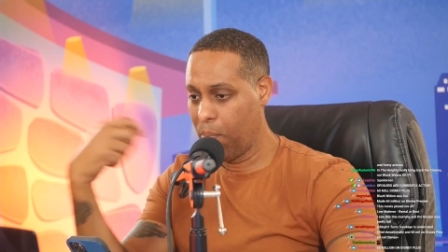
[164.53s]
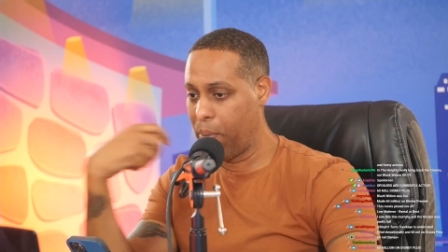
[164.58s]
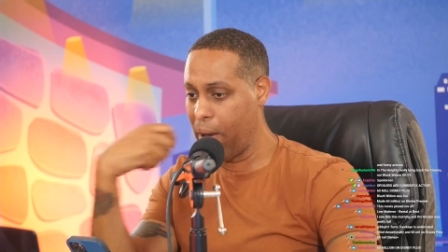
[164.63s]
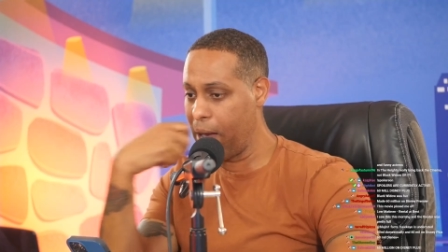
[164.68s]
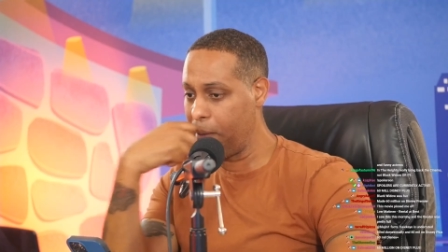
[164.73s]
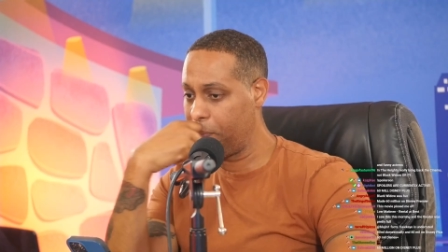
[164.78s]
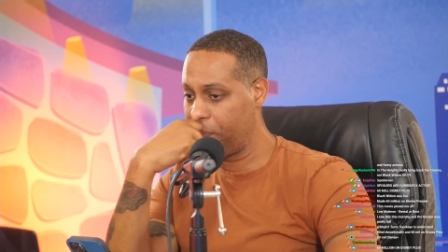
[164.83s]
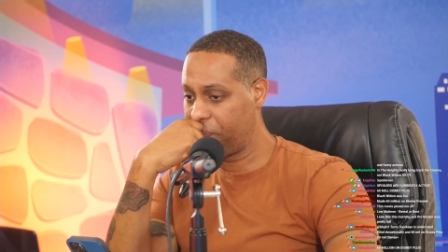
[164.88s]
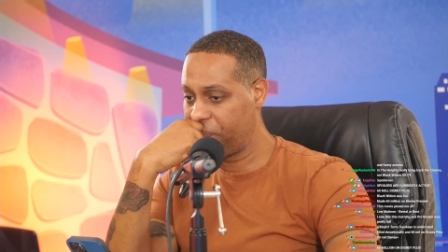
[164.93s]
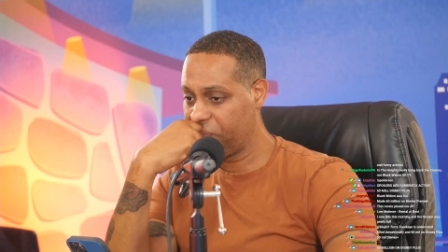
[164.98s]

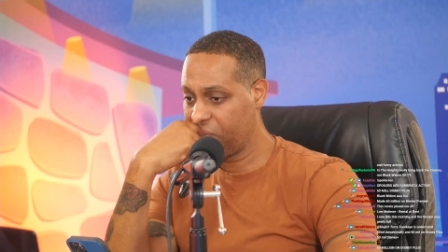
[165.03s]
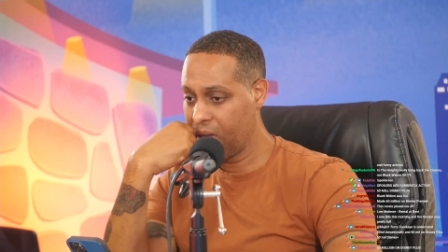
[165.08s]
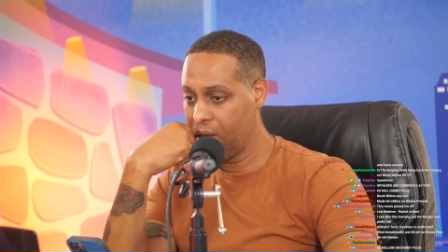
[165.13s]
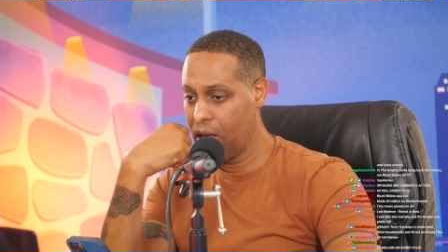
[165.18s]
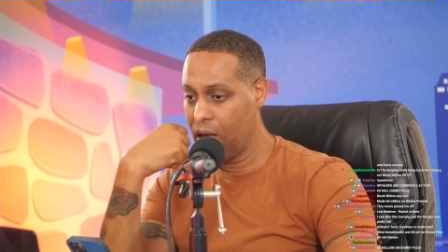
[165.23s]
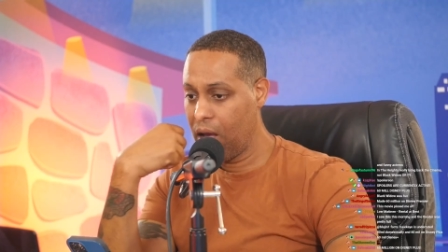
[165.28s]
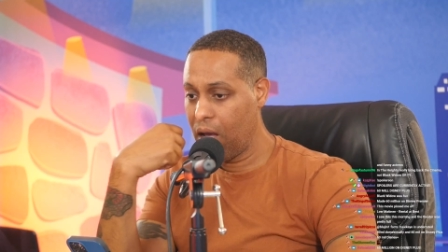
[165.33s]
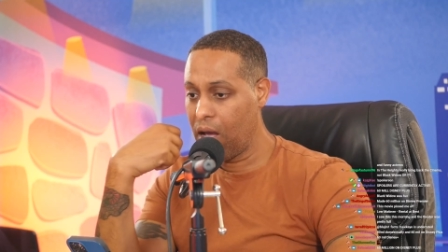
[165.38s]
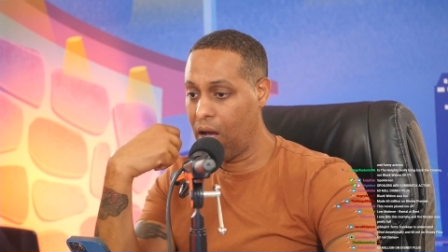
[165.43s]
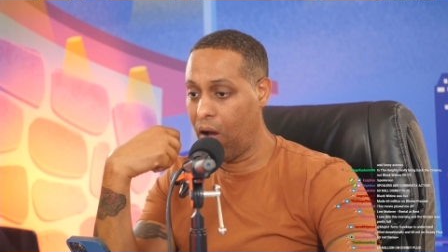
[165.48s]
but
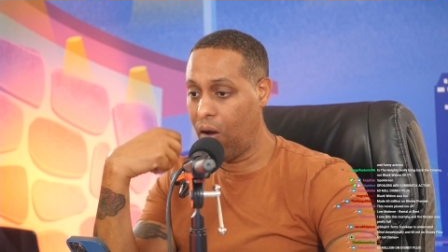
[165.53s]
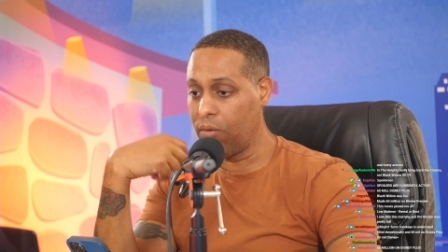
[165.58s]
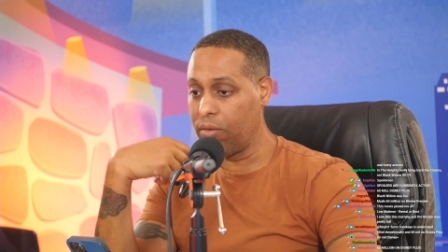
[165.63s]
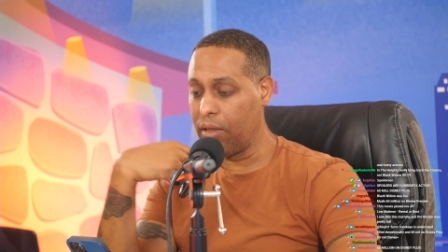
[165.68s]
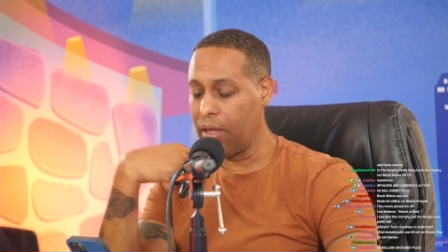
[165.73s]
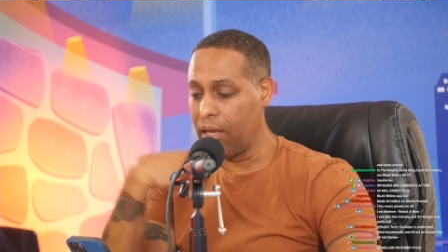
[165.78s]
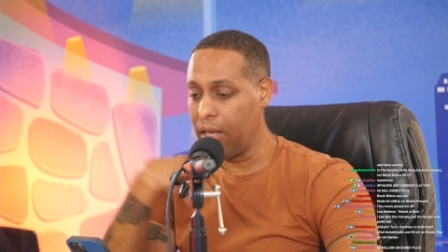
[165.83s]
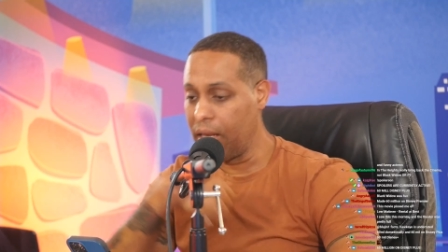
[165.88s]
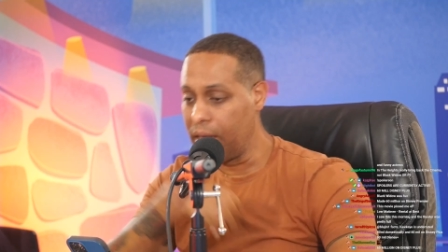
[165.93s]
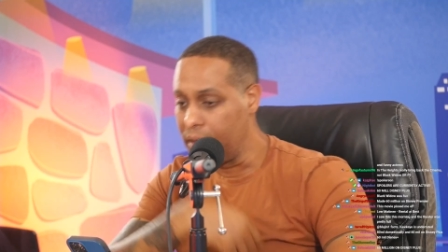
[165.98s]

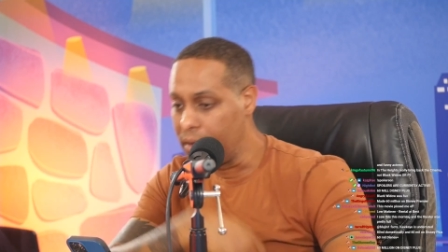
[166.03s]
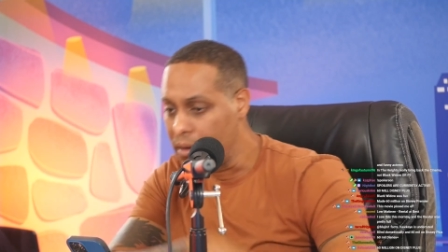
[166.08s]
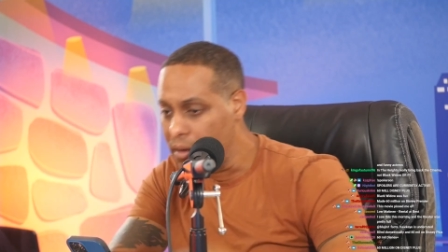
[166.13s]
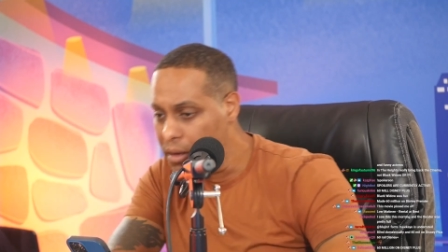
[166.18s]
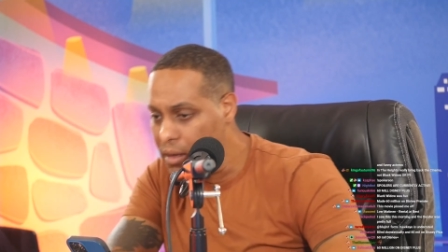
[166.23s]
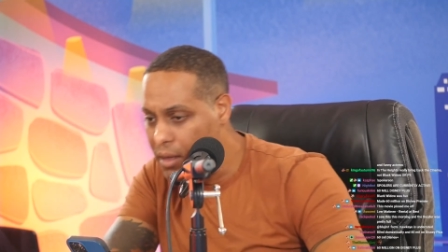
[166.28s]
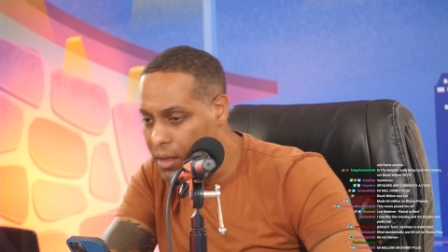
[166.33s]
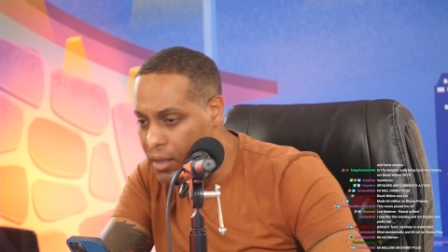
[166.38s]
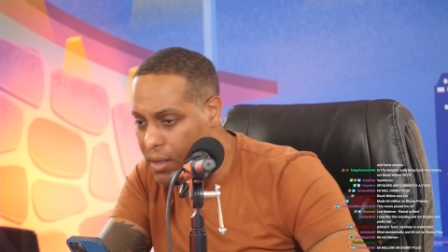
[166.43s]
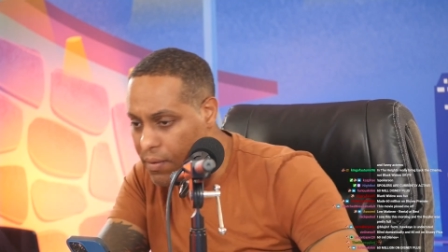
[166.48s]
oh, the, and
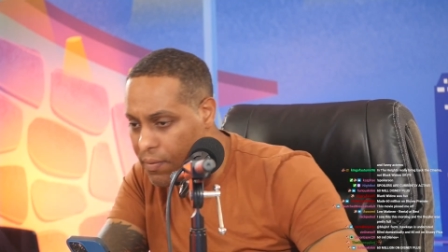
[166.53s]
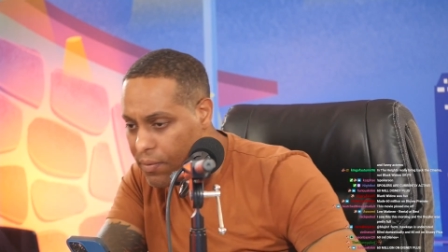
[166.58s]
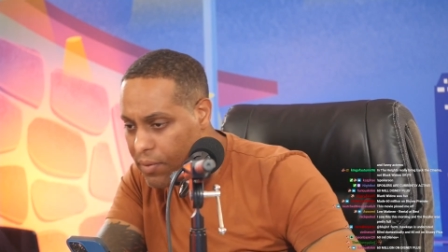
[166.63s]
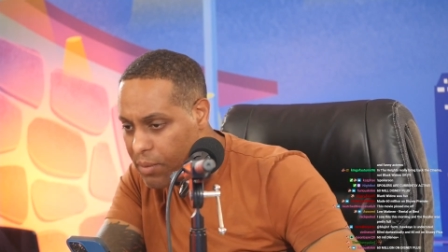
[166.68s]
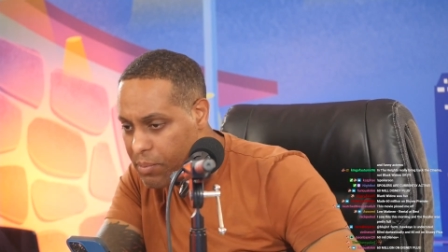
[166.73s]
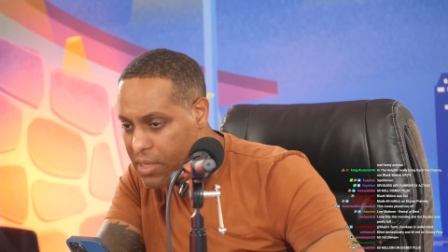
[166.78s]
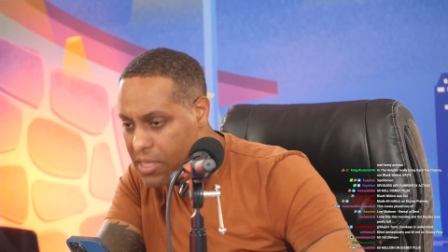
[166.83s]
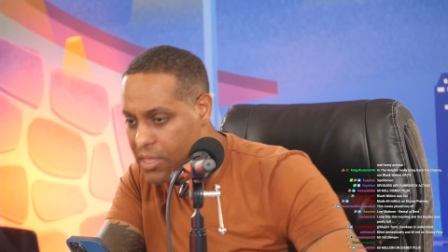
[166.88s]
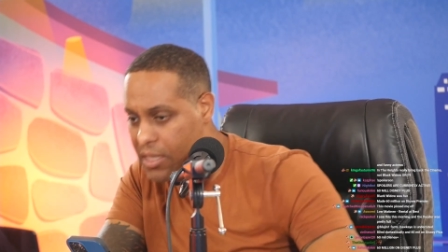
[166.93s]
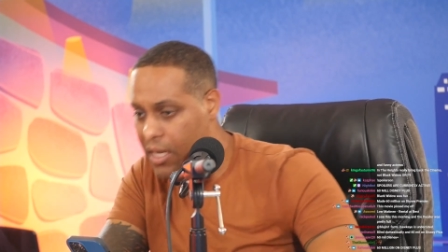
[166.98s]

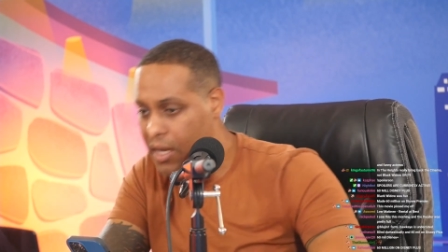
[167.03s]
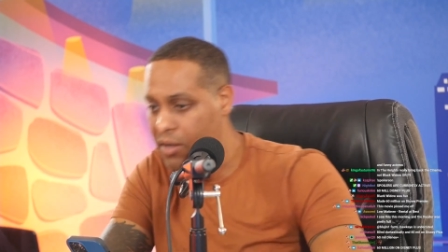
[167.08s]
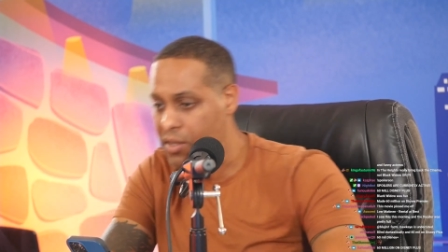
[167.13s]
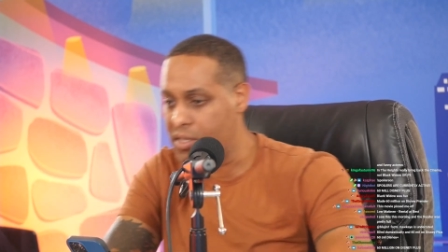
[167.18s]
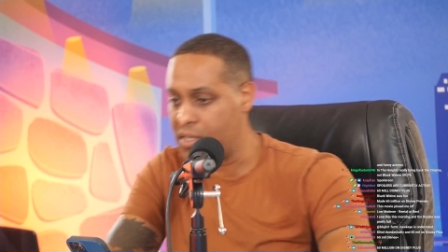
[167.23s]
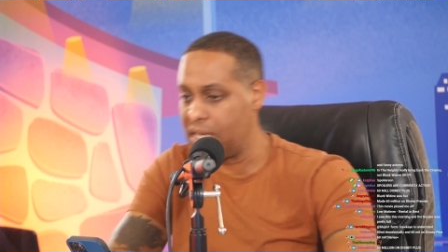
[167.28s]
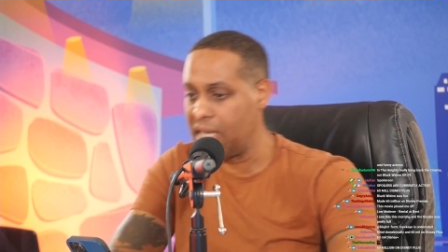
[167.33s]
let me see here.